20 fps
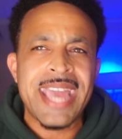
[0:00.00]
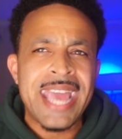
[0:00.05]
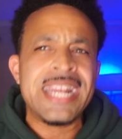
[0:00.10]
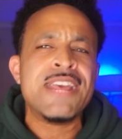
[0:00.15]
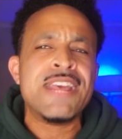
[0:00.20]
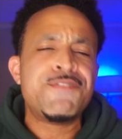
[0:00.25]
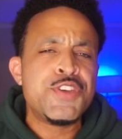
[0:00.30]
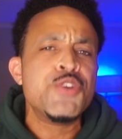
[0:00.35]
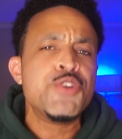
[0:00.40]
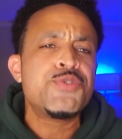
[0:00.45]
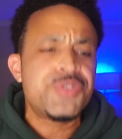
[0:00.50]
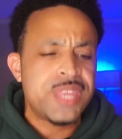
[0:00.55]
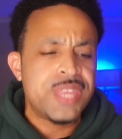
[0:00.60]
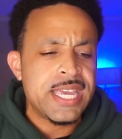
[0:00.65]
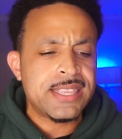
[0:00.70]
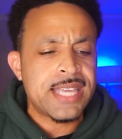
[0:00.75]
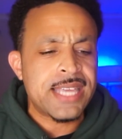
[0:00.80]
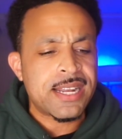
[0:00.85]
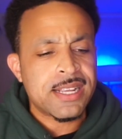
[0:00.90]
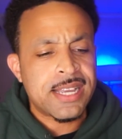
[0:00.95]
And if you
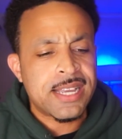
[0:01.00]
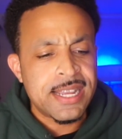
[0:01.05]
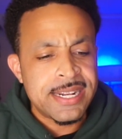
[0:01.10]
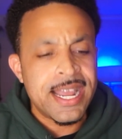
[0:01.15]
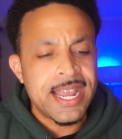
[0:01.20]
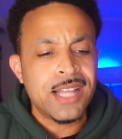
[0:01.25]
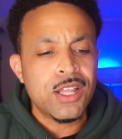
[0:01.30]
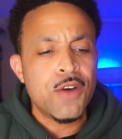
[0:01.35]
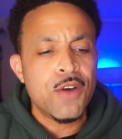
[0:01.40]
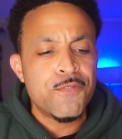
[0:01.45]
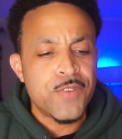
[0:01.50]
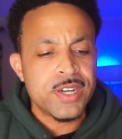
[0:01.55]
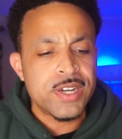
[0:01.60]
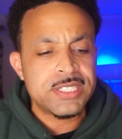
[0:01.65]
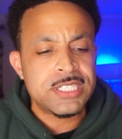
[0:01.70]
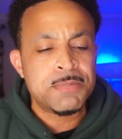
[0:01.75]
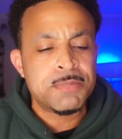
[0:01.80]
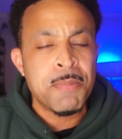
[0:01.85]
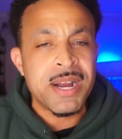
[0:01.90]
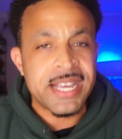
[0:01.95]
think that Canelo
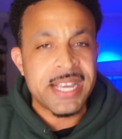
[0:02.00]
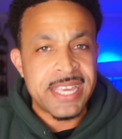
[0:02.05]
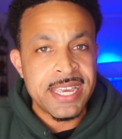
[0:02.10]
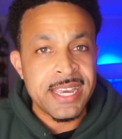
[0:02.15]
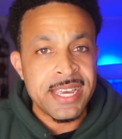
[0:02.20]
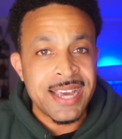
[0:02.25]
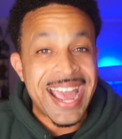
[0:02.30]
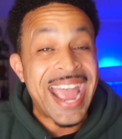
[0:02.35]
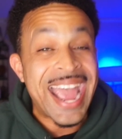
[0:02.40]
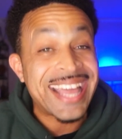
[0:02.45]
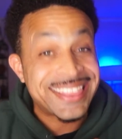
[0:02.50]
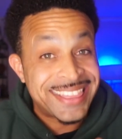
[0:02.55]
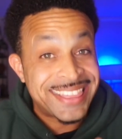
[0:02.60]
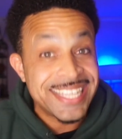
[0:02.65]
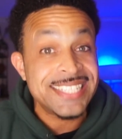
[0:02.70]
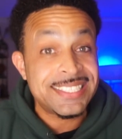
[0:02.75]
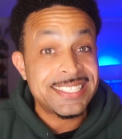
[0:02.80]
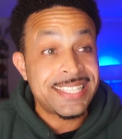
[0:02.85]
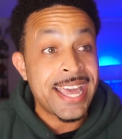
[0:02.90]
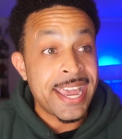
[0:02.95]
versus Munguia at
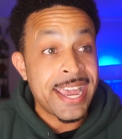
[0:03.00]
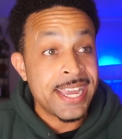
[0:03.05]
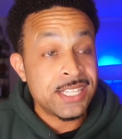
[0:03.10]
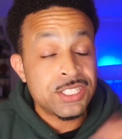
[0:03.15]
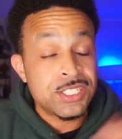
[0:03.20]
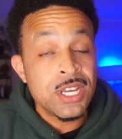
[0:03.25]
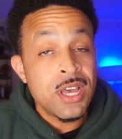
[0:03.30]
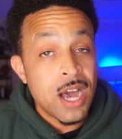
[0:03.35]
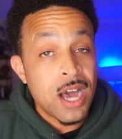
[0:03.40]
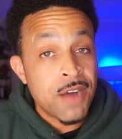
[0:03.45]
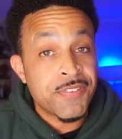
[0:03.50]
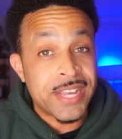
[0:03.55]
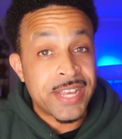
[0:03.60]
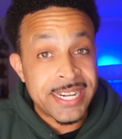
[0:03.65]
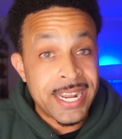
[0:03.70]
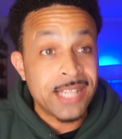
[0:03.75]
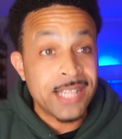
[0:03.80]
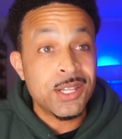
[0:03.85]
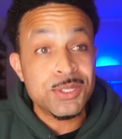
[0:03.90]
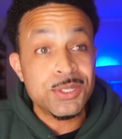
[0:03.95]
this stage of
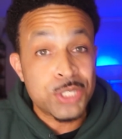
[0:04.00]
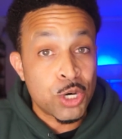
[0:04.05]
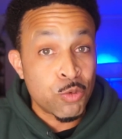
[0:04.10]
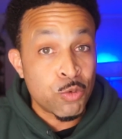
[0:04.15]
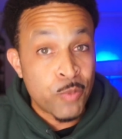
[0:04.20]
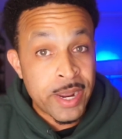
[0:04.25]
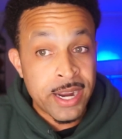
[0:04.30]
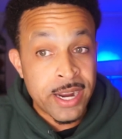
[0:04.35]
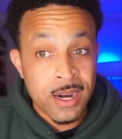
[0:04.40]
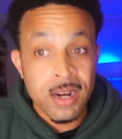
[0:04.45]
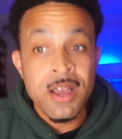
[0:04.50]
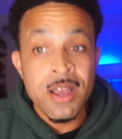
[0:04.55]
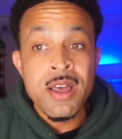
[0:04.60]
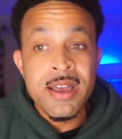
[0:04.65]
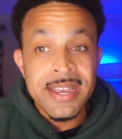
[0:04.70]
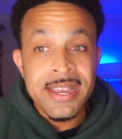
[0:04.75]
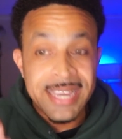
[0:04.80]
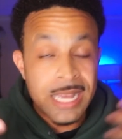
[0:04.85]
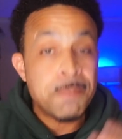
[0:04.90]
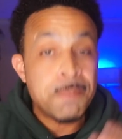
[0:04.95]
Canelo's career
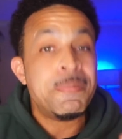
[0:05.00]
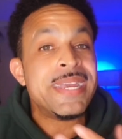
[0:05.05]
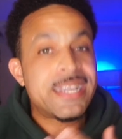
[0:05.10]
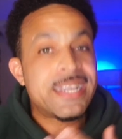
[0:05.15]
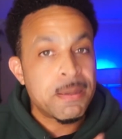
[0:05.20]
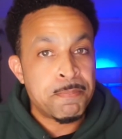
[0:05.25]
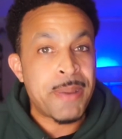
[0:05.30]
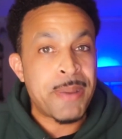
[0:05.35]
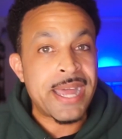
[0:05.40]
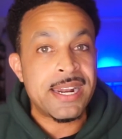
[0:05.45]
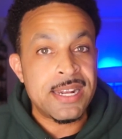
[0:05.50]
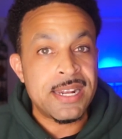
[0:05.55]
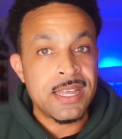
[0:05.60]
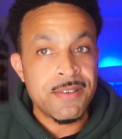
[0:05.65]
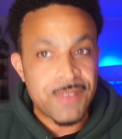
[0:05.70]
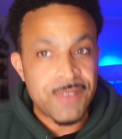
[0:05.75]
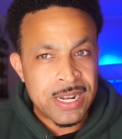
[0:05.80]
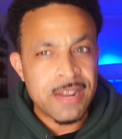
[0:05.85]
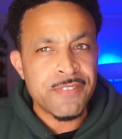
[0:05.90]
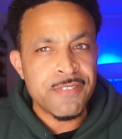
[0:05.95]
can be
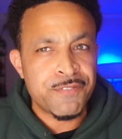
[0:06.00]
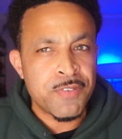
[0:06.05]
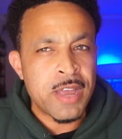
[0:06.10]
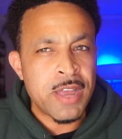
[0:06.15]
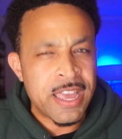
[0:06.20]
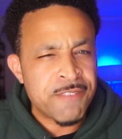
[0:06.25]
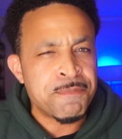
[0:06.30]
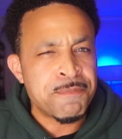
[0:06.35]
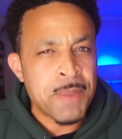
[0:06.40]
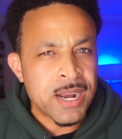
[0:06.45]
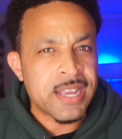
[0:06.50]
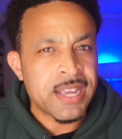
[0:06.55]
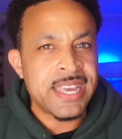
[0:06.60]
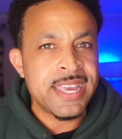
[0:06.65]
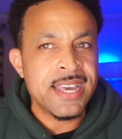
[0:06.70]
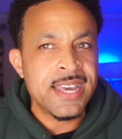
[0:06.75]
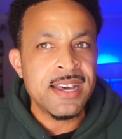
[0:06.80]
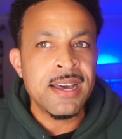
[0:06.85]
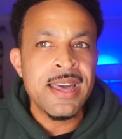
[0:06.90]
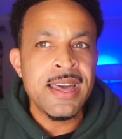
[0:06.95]
competitive, and if
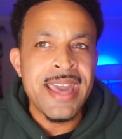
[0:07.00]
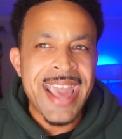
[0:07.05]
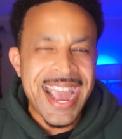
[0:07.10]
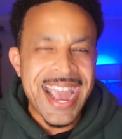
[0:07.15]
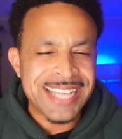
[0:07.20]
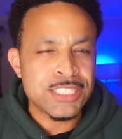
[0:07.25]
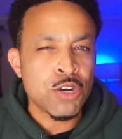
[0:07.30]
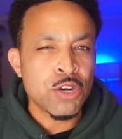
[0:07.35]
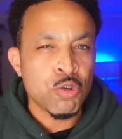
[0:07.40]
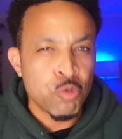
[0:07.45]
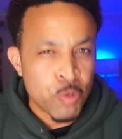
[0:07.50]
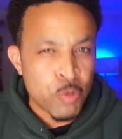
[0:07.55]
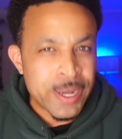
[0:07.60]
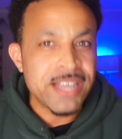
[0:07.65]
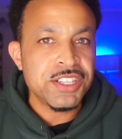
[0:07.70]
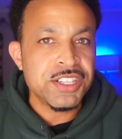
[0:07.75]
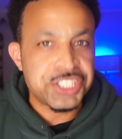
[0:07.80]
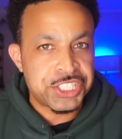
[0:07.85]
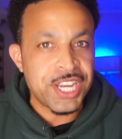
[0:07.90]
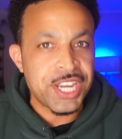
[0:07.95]
Munguia has a
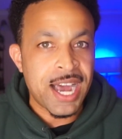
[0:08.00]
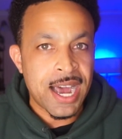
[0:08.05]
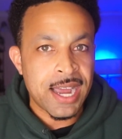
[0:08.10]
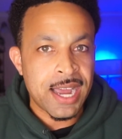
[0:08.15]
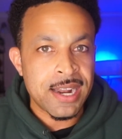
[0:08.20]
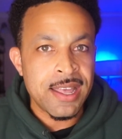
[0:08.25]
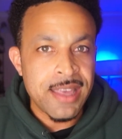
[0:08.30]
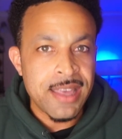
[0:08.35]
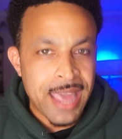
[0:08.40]
real shot